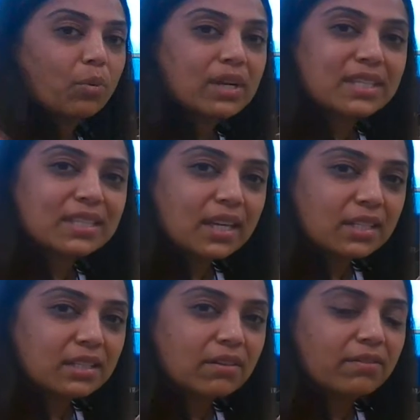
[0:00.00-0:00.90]
What is
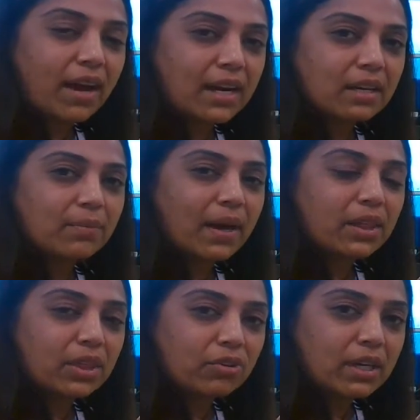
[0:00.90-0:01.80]
6 divided by
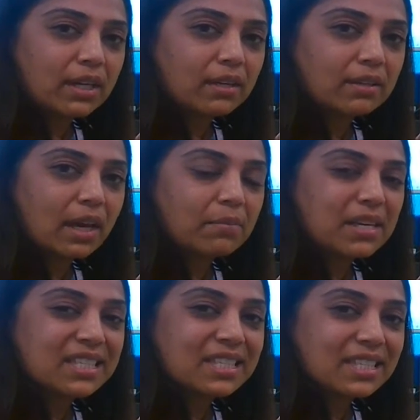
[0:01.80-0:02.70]
3? That
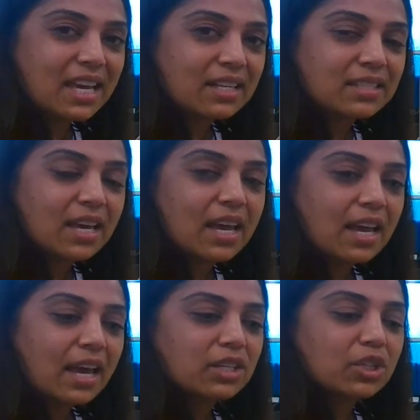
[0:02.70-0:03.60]
means 6
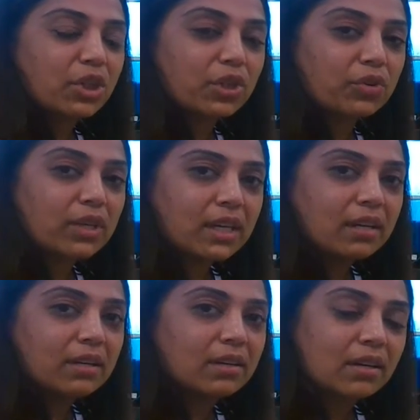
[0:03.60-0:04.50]
into
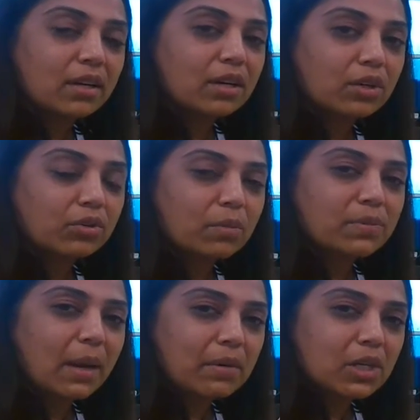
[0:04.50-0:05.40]
3
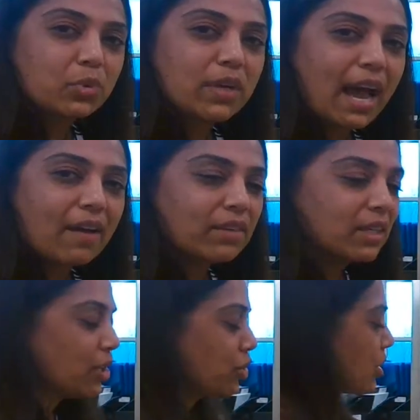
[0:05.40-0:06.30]
groups. How many do we have in
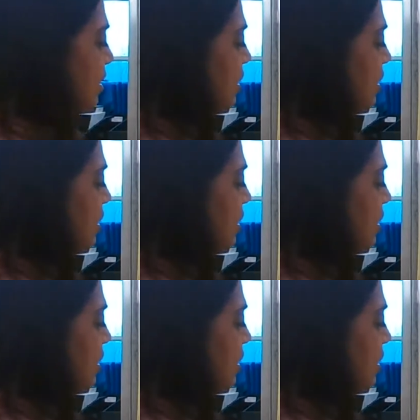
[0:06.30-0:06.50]
each?